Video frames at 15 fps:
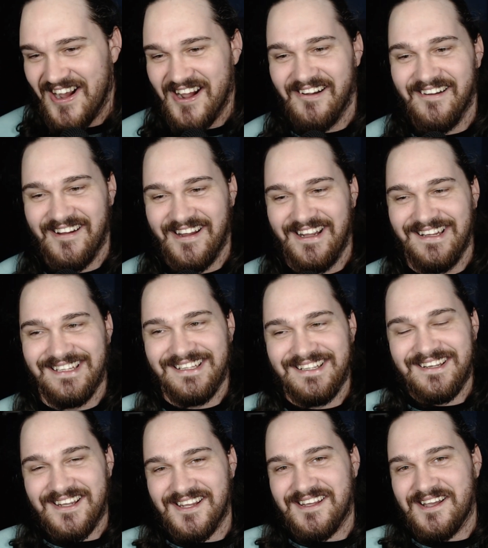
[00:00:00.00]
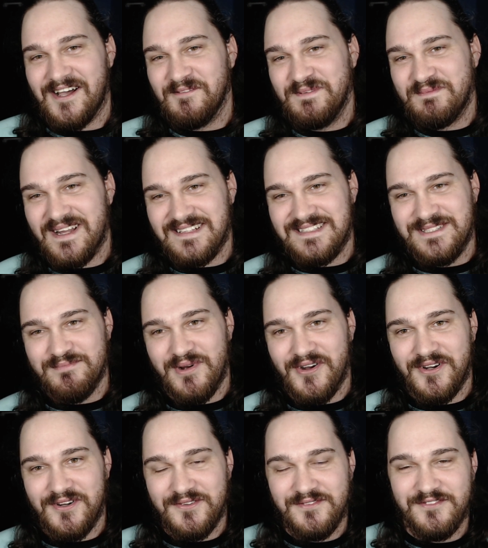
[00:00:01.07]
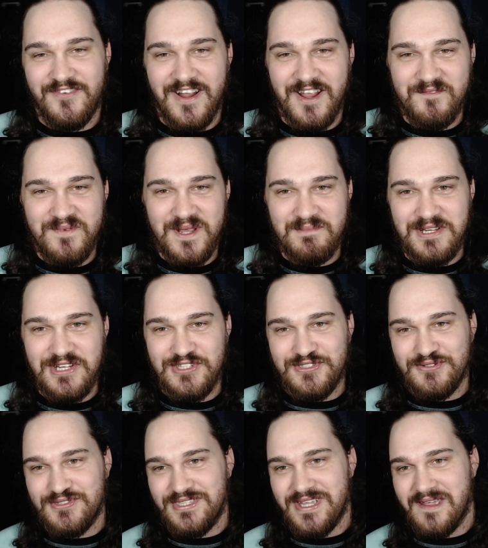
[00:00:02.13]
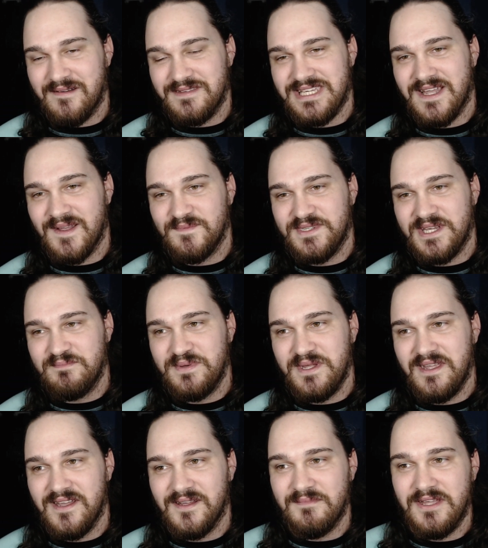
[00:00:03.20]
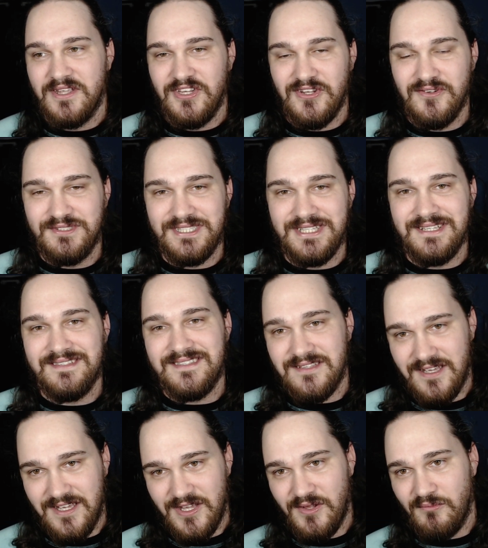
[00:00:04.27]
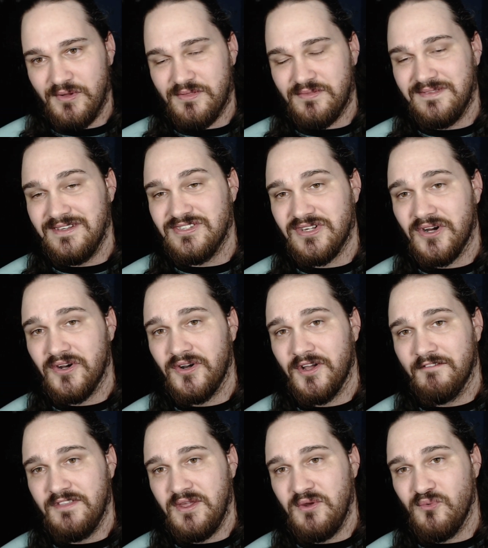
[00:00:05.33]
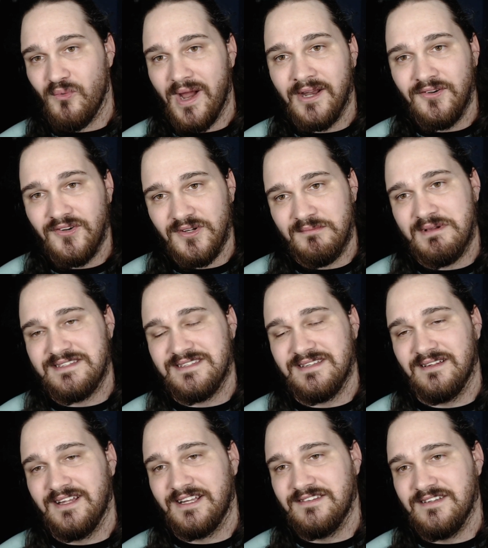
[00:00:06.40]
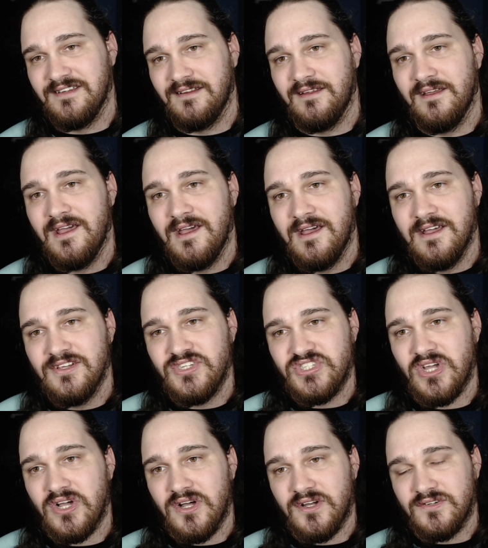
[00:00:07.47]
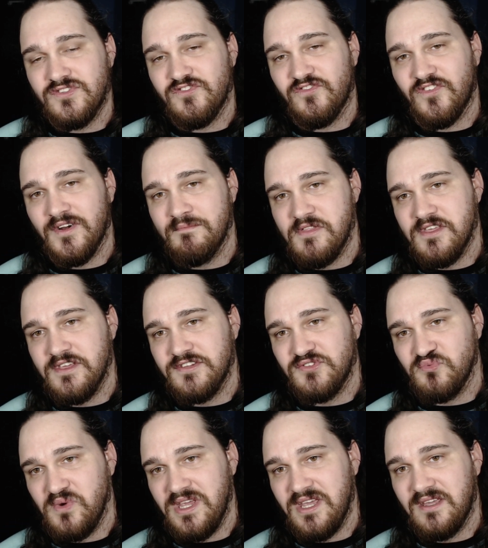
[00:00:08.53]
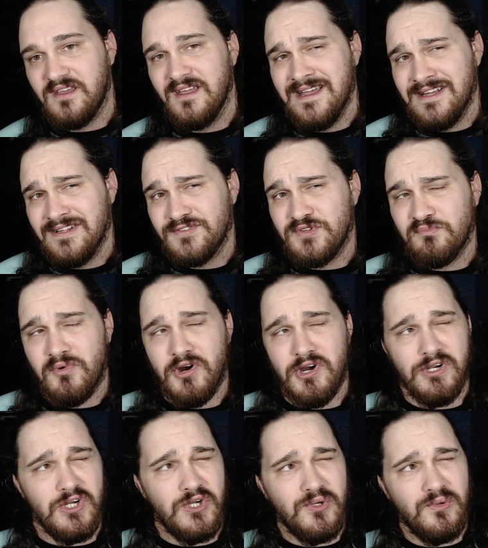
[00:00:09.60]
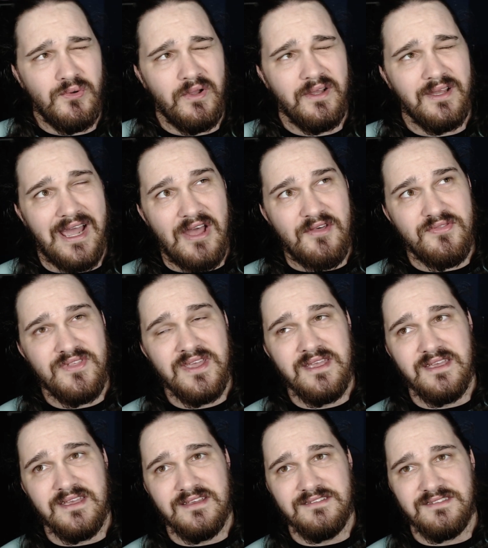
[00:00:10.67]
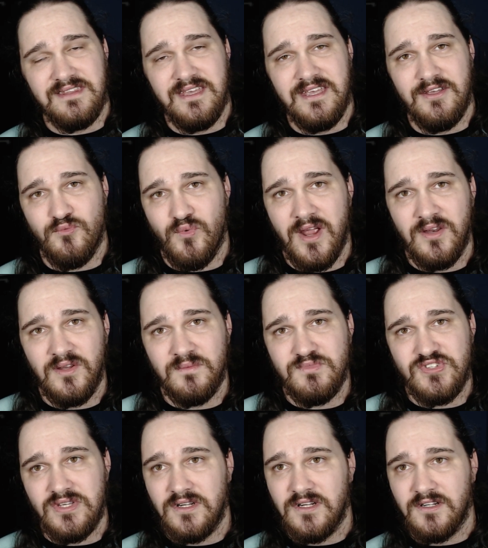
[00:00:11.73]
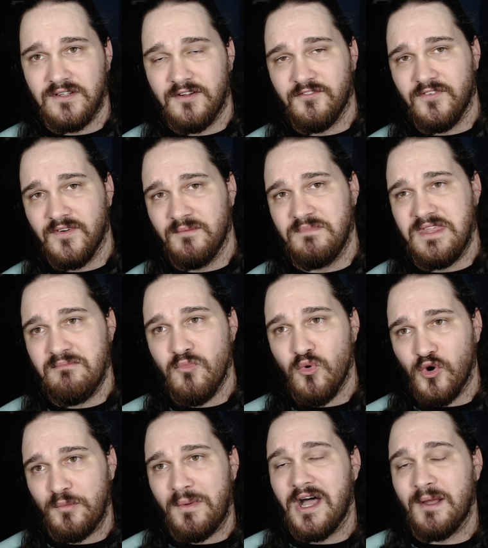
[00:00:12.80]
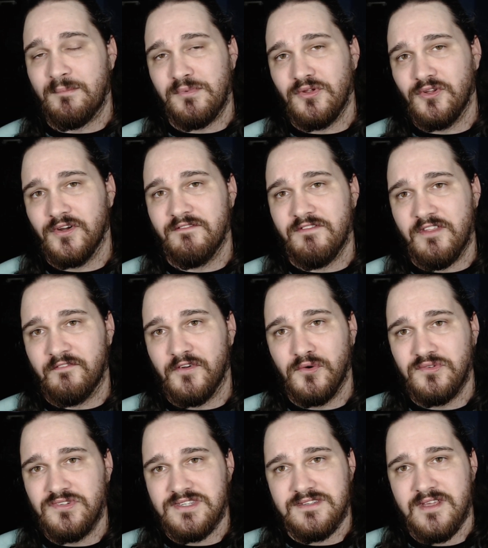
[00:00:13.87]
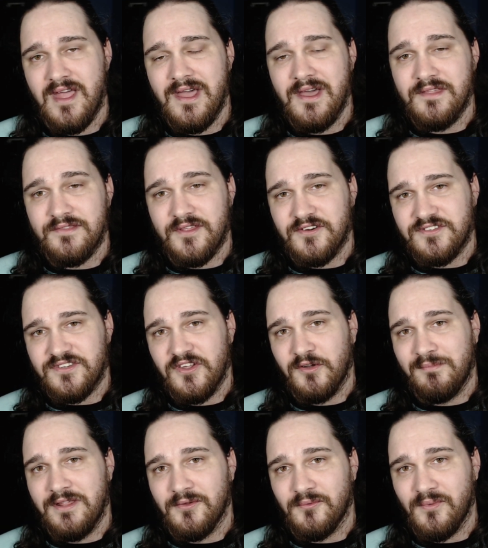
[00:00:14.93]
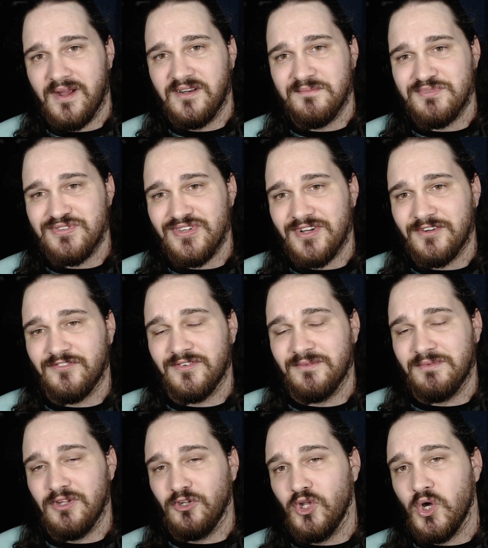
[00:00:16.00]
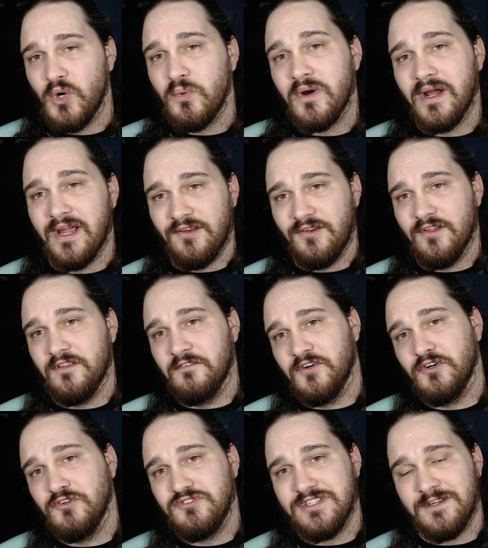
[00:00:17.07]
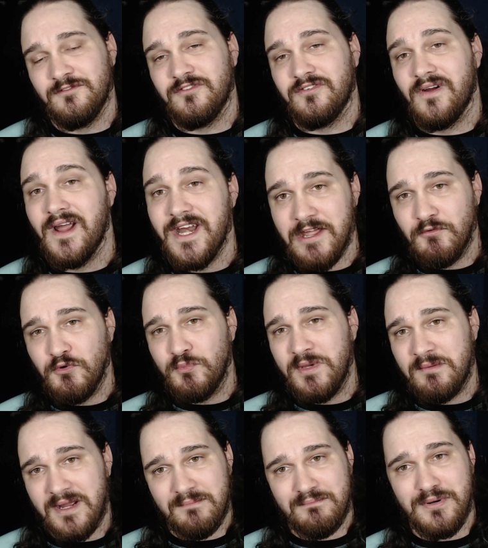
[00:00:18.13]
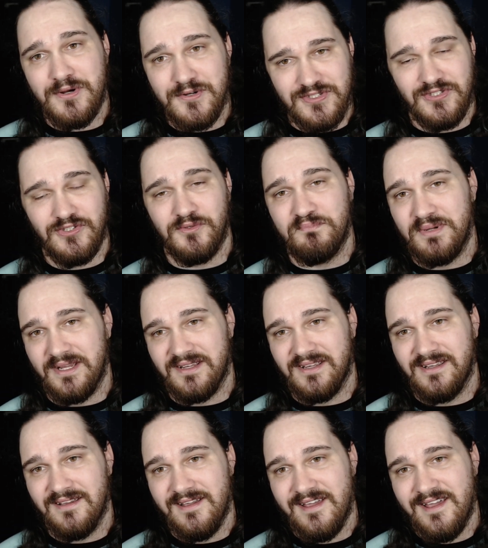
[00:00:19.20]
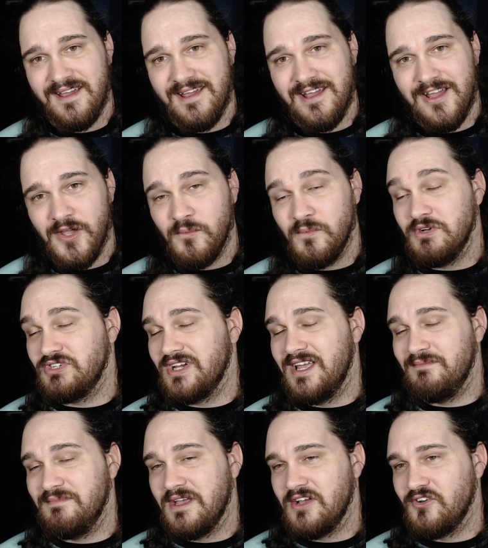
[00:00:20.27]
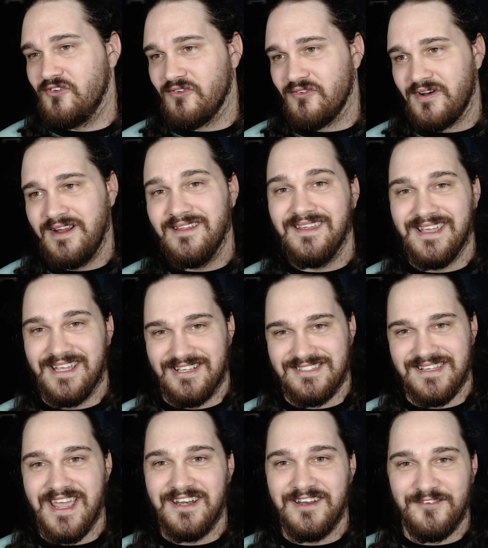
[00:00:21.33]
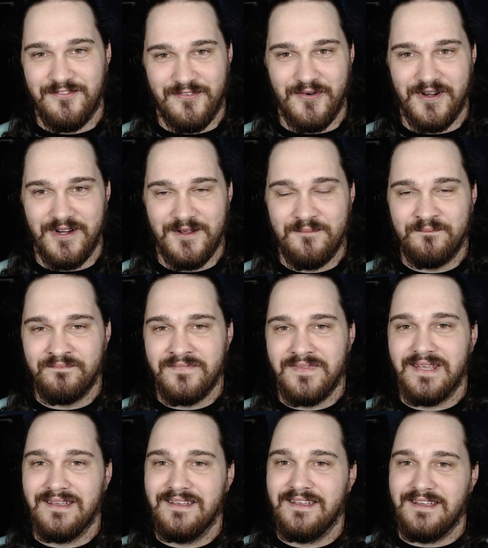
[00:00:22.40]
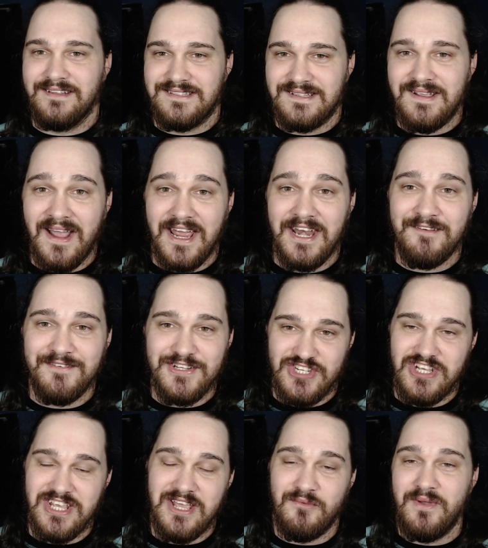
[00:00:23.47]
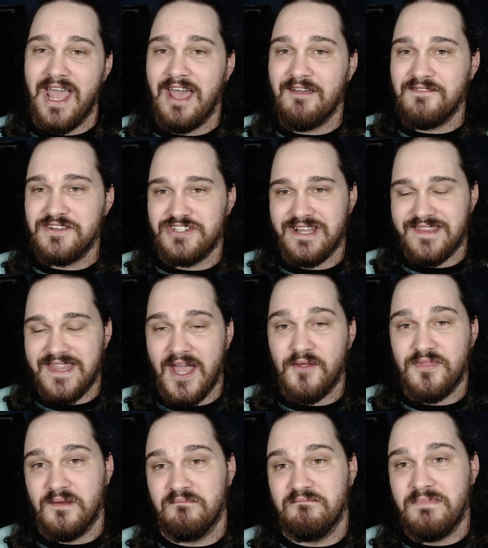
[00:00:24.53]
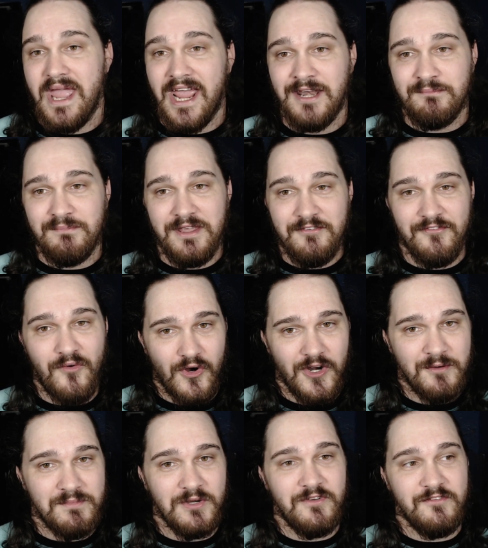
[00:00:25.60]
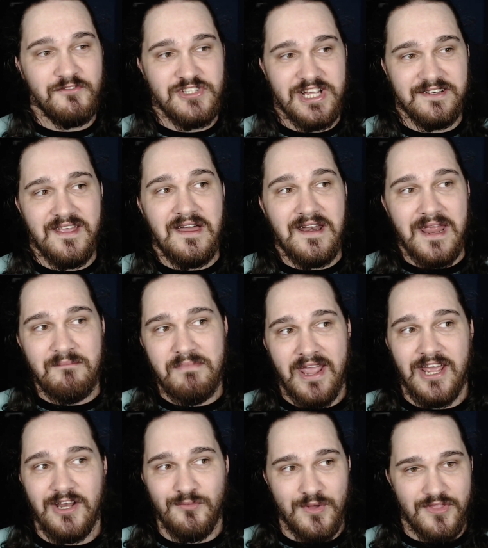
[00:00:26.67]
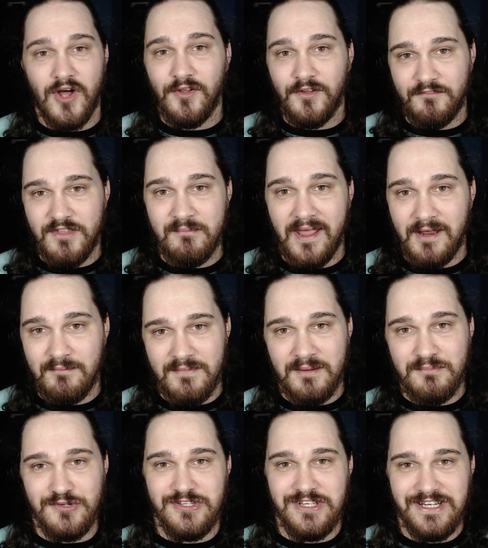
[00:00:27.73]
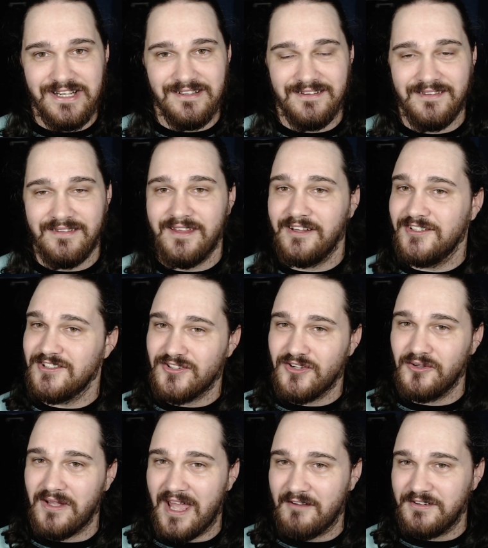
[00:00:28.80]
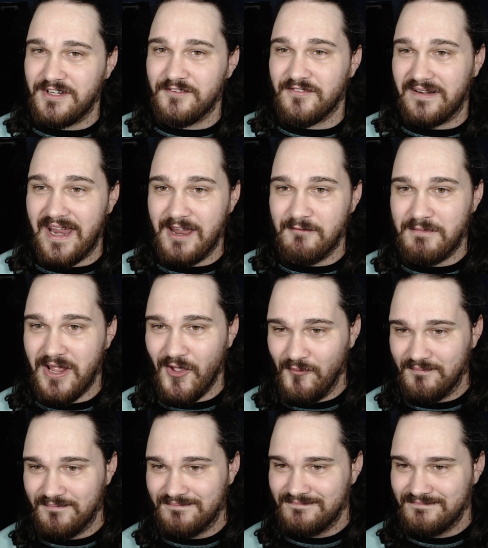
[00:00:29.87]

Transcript: All right. Uh, I'll be back tomorrow, 5 p.m. Eastern Standard Time, 10 p.m. UTC, with the start of the random selected songs from this week. Tomorrow, I think, is the random song from the more popular of the votes. Thursday will be the random song from the lower end of the votes, and Friday will be my personal pick, which I am greatly excited for. It's kind of a cheat. We haven't checked out the band before, but we've checked out a band with all of the band members in it. They just have a different name now.